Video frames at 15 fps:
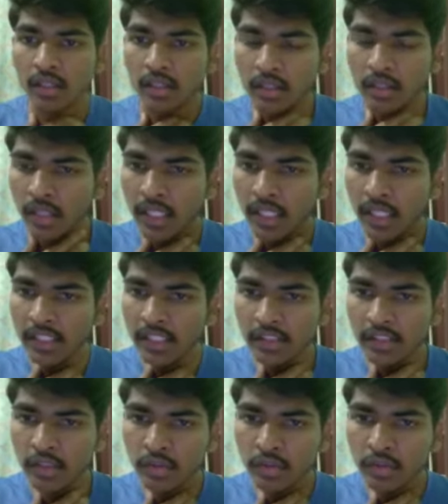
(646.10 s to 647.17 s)
I is
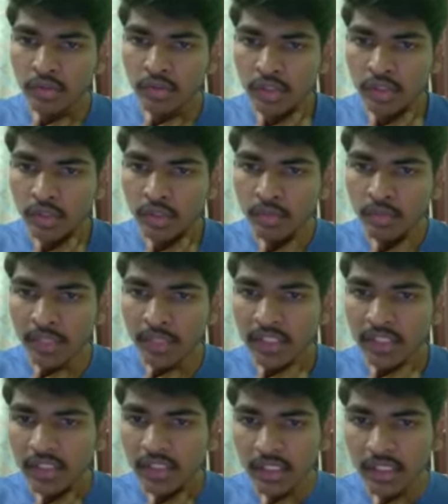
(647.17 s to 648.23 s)
equal to 0 means
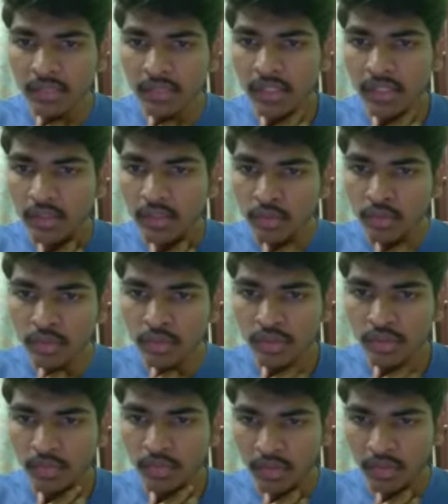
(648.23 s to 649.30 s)
it will do this
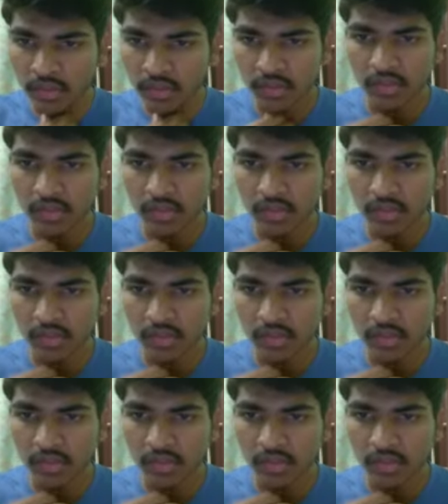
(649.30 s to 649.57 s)
process.